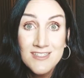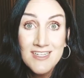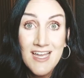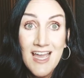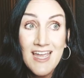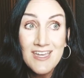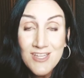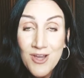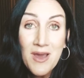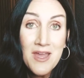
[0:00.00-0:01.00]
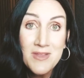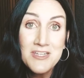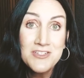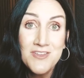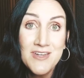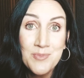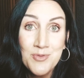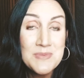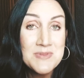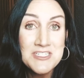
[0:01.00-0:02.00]
I know how to make sure that I
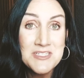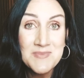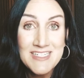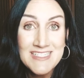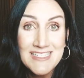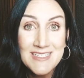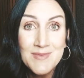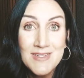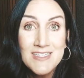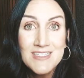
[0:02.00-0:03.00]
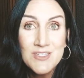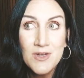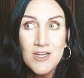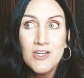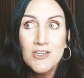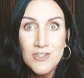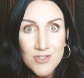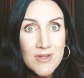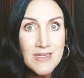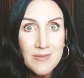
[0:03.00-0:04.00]
pre-position my team to where you're going
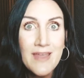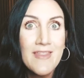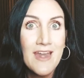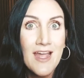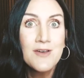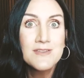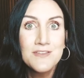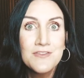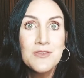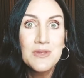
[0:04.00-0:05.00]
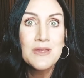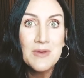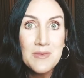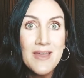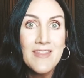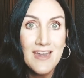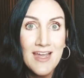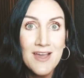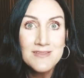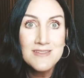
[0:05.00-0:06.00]
to buy that house if you really want to buy that
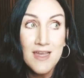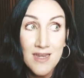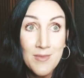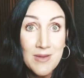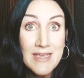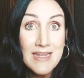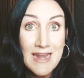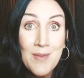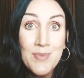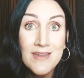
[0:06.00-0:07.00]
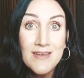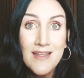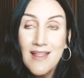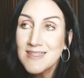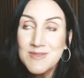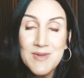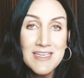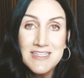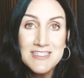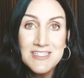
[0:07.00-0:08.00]
house. And I'm going to make it happen. That's why I
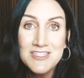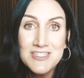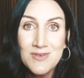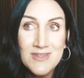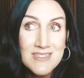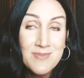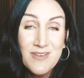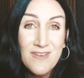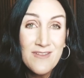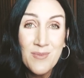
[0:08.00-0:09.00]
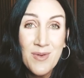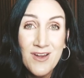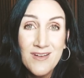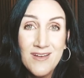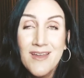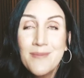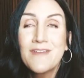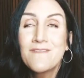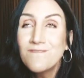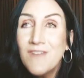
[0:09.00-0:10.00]
continue to do it. It's my favorite part. My
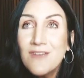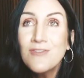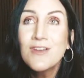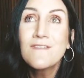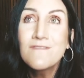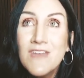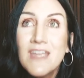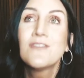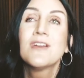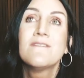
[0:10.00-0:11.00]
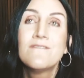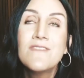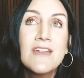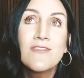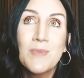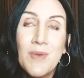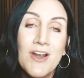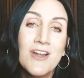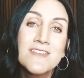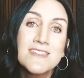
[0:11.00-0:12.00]
favorite part of
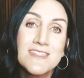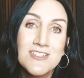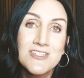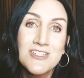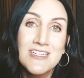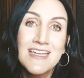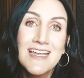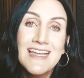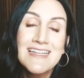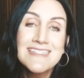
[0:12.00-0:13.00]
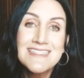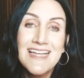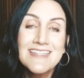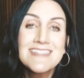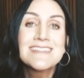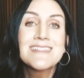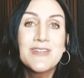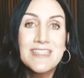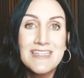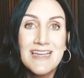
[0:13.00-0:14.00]
this industry is telling someone
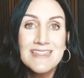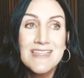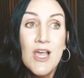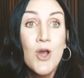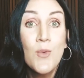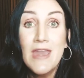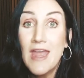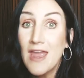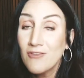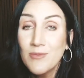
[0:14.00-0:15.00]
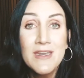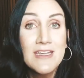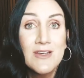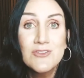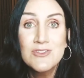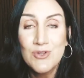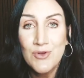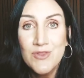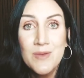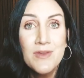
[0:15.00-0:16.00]
yes when everybody else told
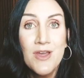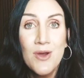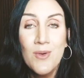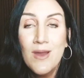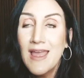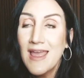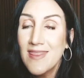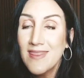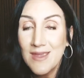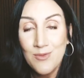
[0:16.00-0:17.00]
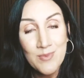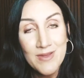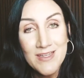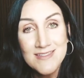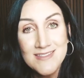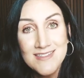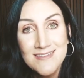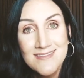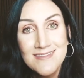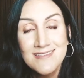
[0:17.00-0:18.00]
them no and they were pissed.
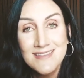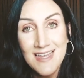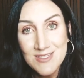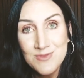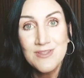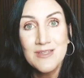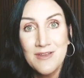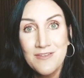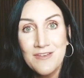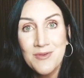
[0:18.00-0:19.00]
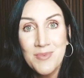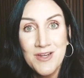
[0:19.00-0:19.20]
That's really my favorite part.